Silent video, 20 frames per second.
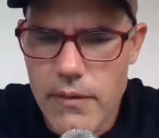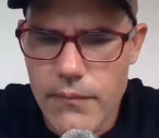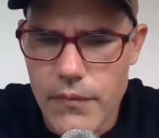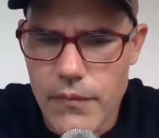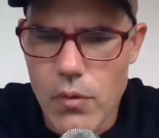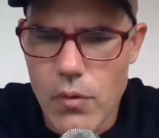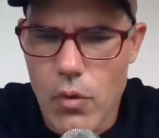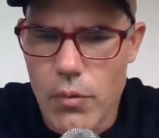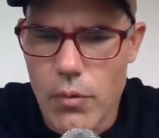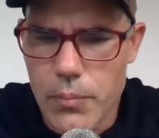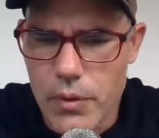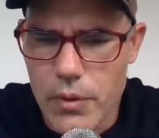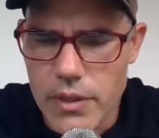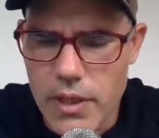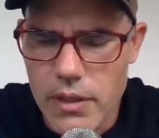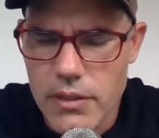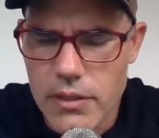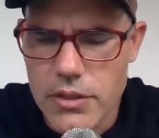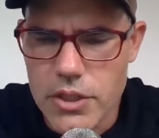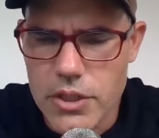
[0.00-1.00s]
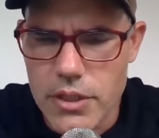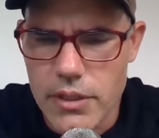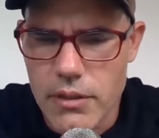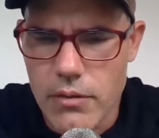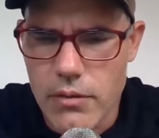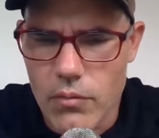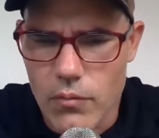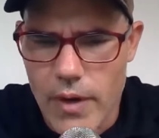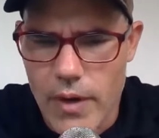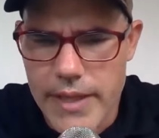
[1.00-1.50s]
fuel
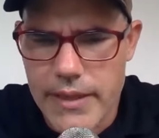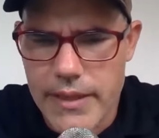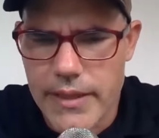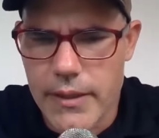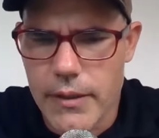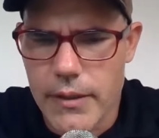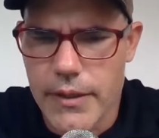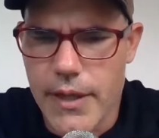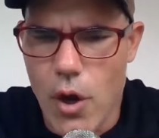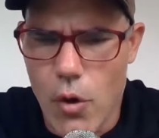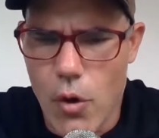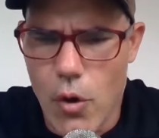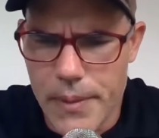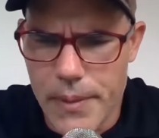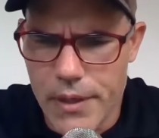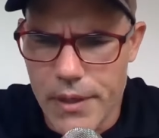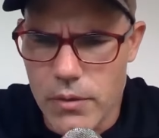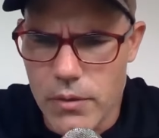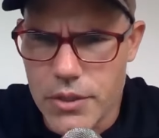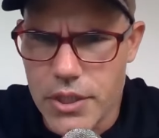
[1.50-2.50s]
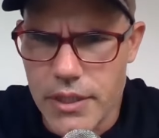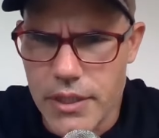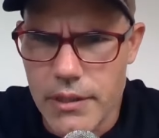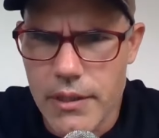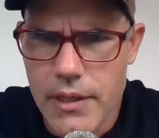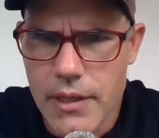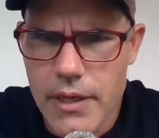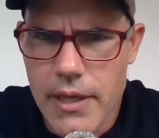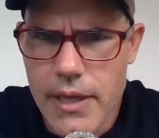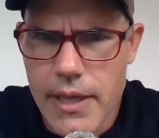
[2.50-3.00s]
production right there in the open ocean
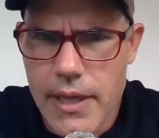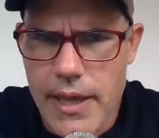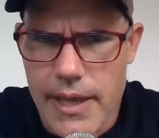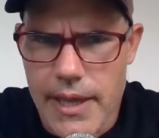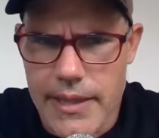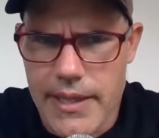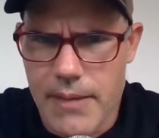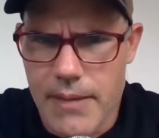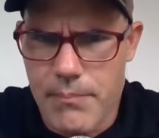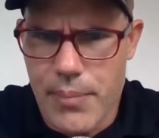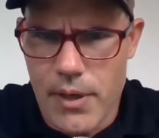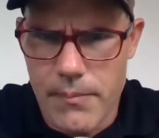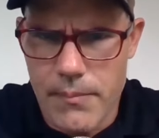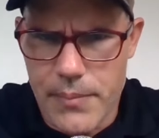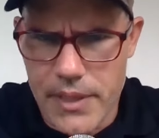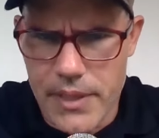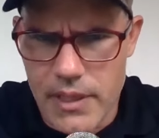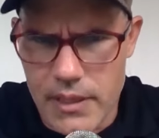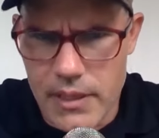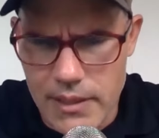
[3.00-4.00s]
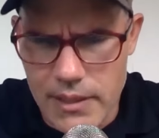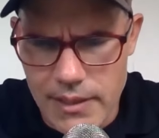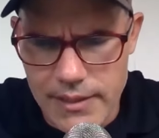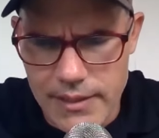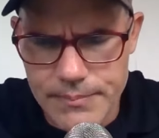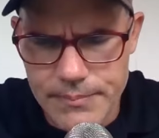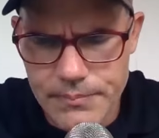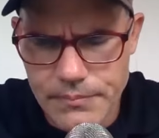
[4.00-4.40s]
and then pump it online